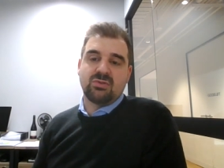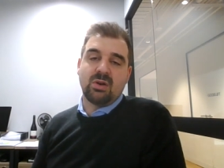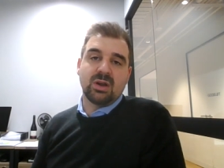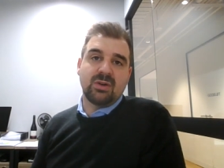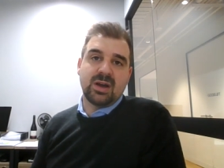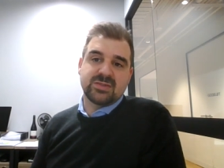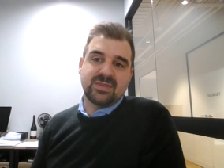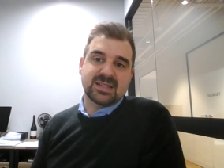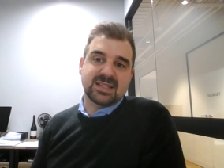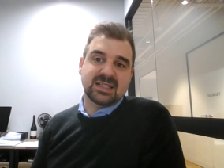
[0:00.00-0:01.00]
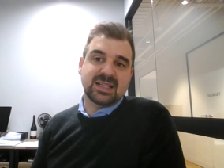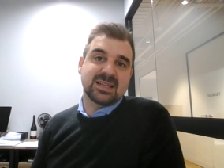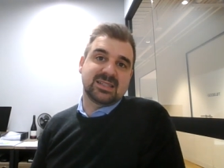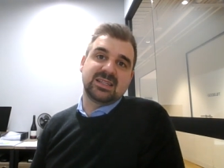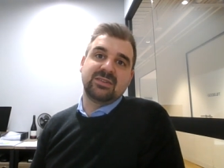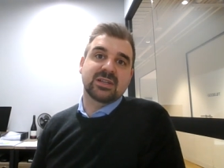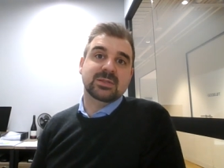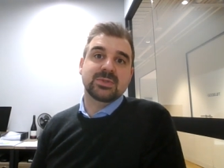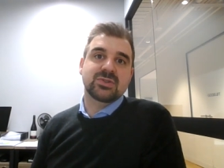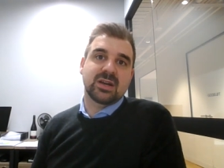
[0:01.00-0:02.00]
growing range of asset classes and
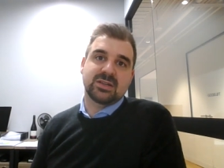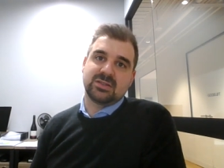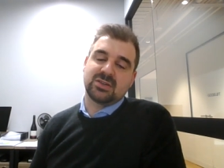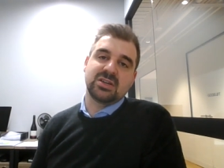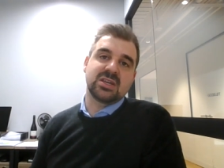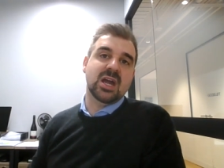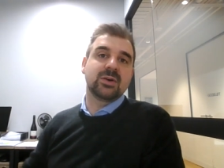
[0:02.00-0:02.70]
investment strategies. So you can